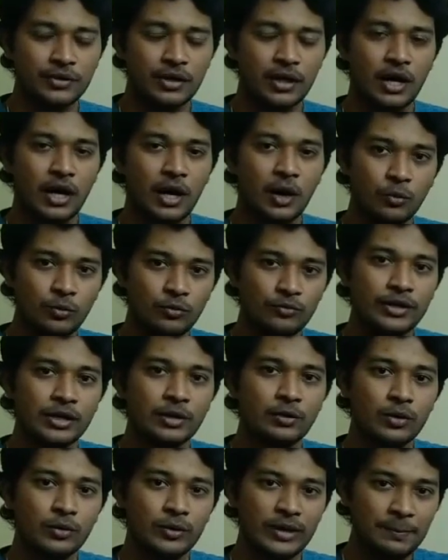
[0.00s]
how we are
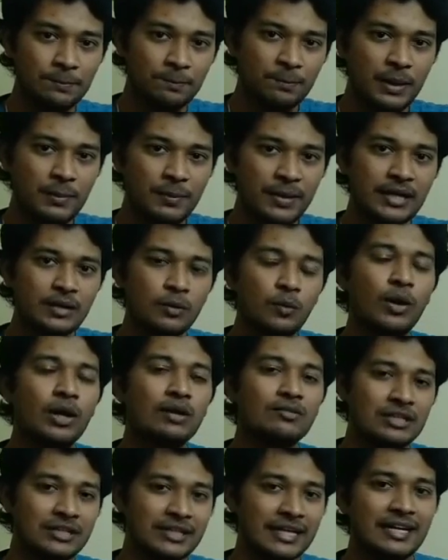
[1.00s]
going to implement
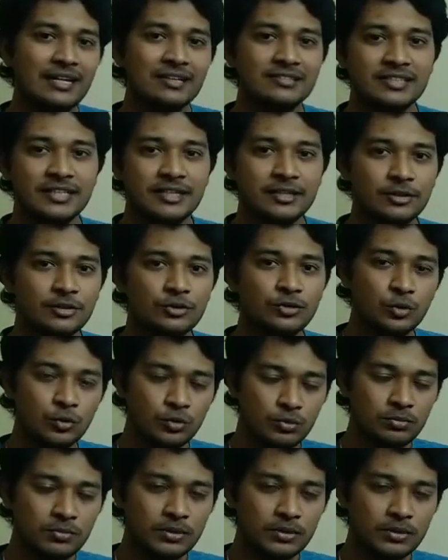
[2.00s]
whatever Taylor said through